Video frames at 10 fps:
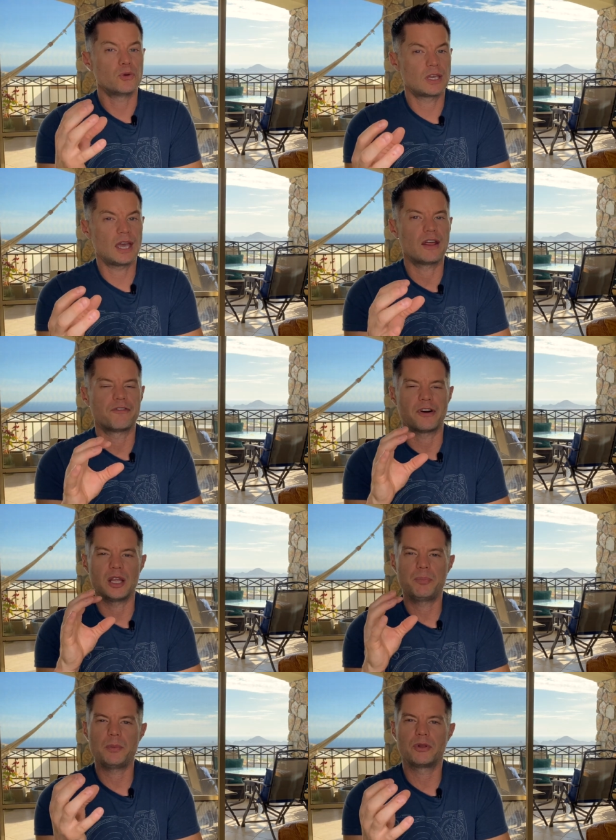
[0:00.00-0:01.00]
you can,
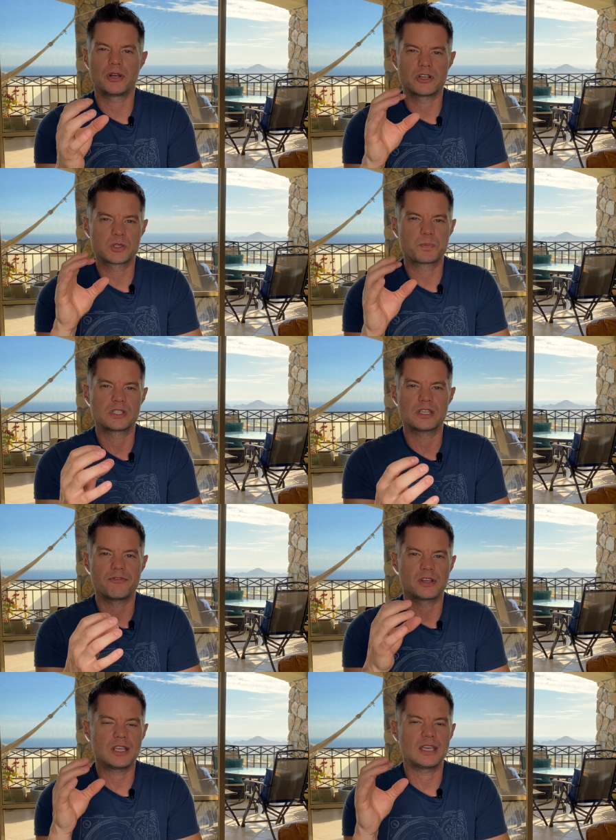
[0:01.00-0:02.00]
find people that are
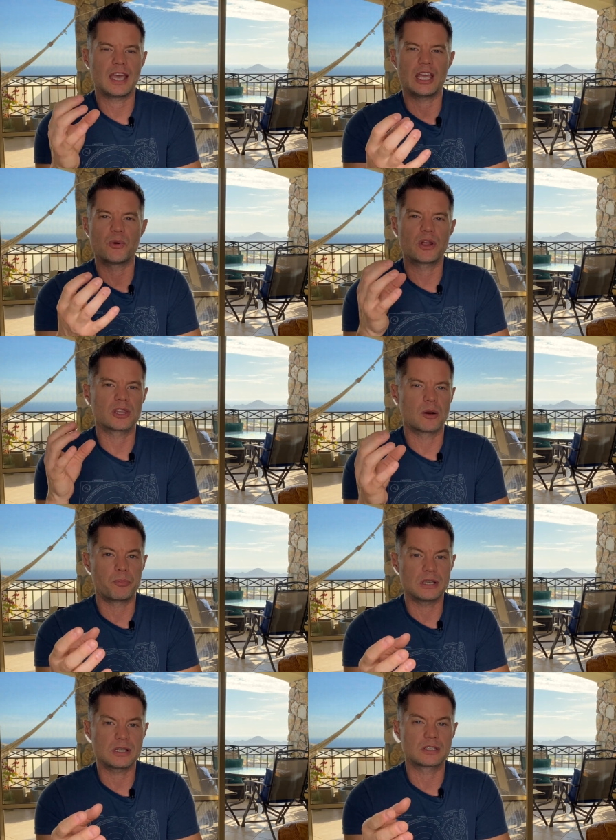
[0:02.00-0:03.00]
specifically catering their
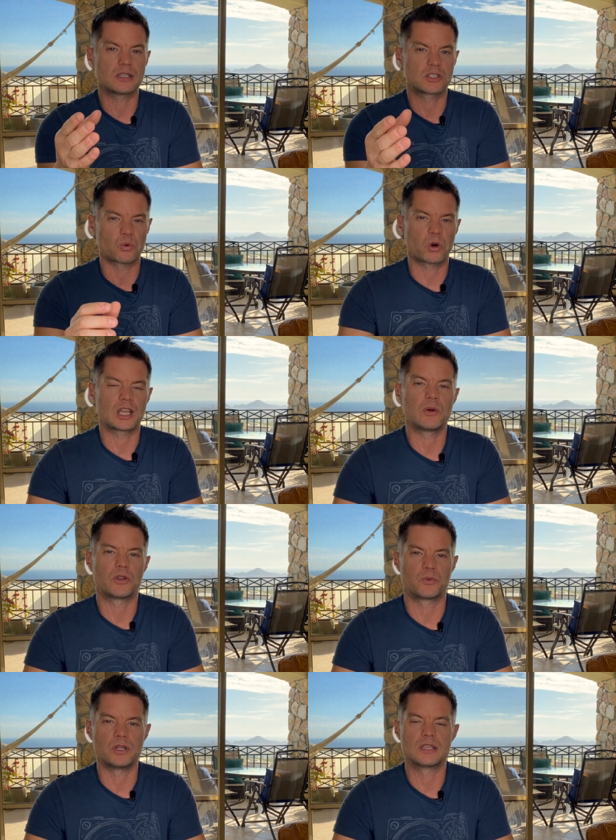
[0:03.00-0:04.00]
businesses to working
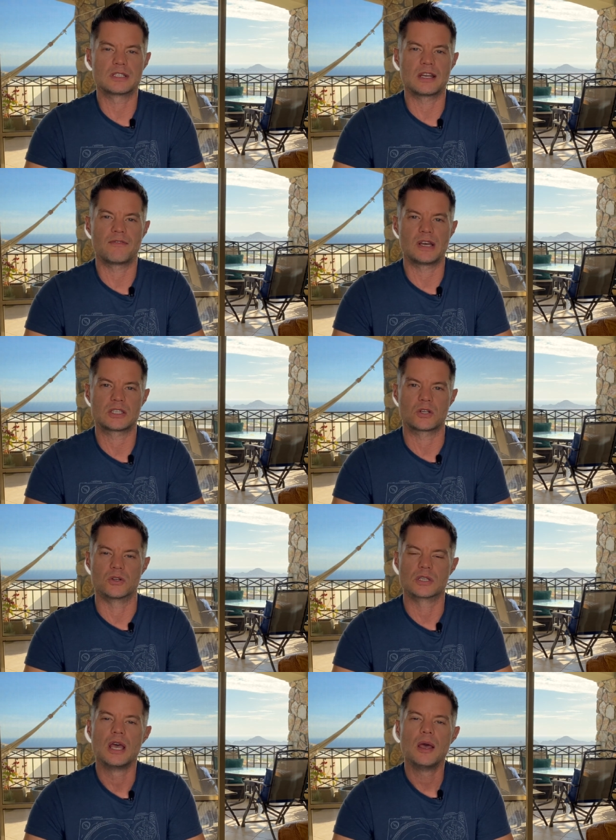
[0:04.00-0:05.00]
with real estate investors